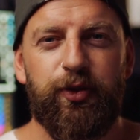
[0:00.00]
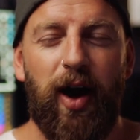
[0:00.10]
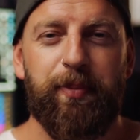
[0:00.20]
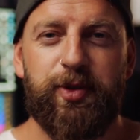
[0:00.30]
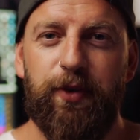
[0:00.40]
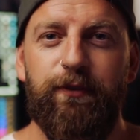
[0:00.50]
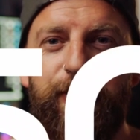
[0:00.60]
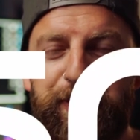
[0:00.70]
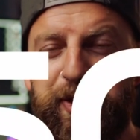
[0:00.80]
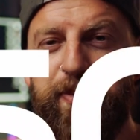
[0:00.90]
of up to
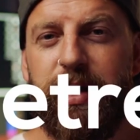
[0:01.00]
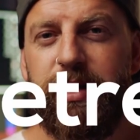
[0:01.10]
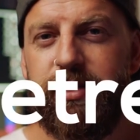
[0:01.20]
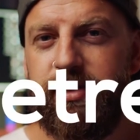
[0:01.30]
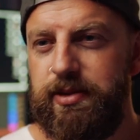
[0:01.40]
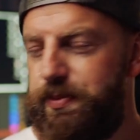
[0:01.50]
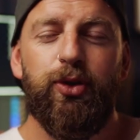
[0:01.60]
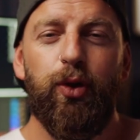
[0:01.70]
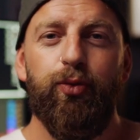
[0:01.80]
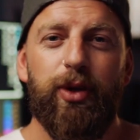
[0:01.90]
50 meters. It's
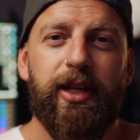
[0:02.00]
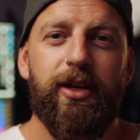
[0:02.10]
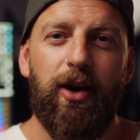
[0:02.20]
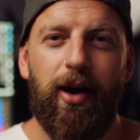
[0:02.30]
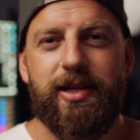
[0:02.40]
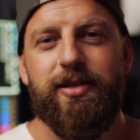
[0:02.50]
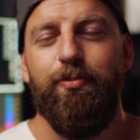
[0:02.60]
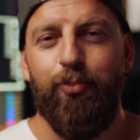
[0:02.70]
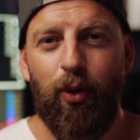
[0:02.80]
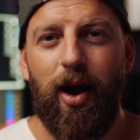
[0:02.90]
got a really nice
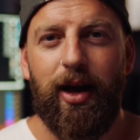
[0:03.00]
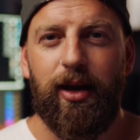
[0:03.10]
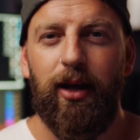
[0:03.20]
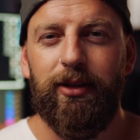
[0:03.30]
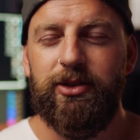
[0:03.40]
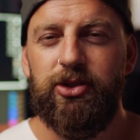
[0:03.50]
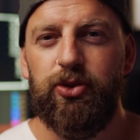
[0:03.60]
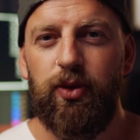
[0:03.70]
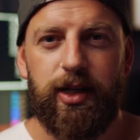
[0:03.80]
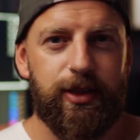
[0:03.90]
bright colored
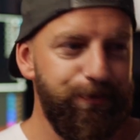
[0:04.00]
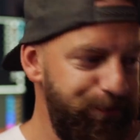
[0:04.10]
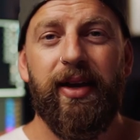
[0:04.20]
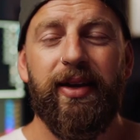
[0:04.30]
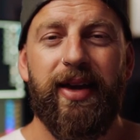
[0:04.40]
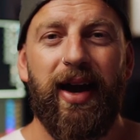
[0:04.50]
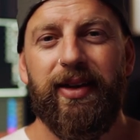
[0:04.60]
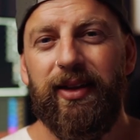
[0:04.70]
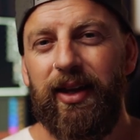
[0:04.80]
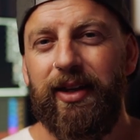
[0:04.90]
screen. It can
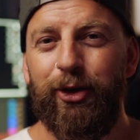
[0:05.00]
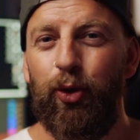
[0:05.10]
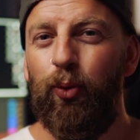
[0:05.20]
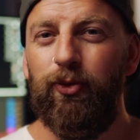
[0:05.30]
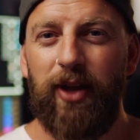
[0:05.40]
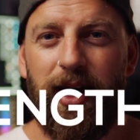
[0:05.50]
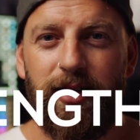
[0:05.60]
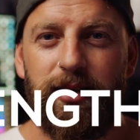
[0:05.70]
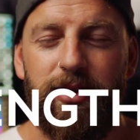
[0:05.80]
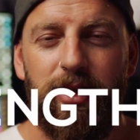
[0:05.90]
calculate your
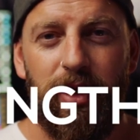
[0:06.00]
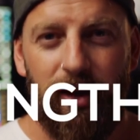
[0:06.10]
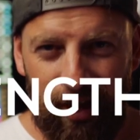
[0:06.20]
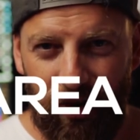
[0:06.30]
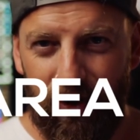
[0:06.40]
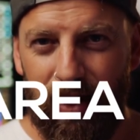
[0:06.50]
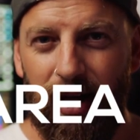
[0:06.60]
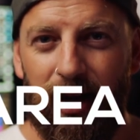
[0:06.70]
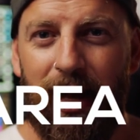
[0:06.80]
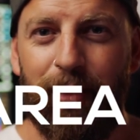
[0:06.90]
length,
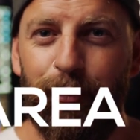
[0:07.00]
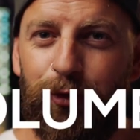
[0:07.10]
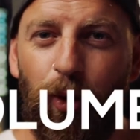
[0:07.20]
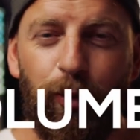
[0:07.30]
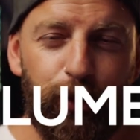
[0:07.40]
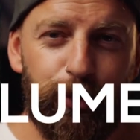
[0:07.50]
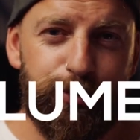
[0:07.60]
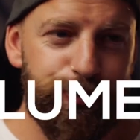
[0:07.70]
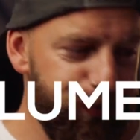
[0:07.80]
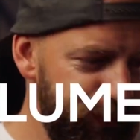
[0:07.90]
area and
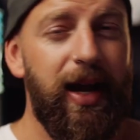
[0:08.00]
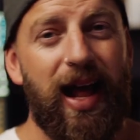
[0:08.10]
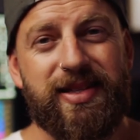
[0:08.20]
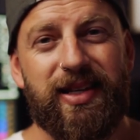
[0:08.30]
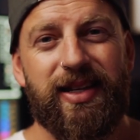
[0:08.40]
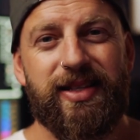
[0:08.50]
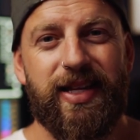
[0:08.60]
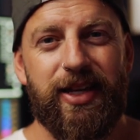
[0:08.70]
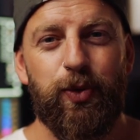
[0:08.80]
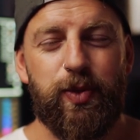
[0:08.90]
volume. It has a
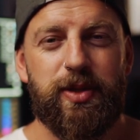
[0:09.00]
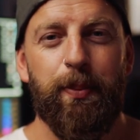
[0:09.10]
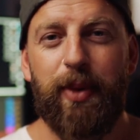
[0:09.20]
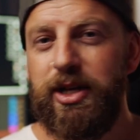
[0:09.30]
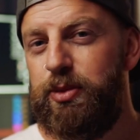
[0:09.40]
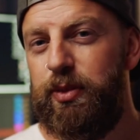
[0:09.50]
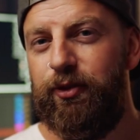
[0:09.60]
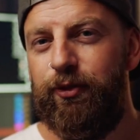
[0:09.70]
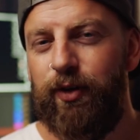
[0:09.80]
continuous measurement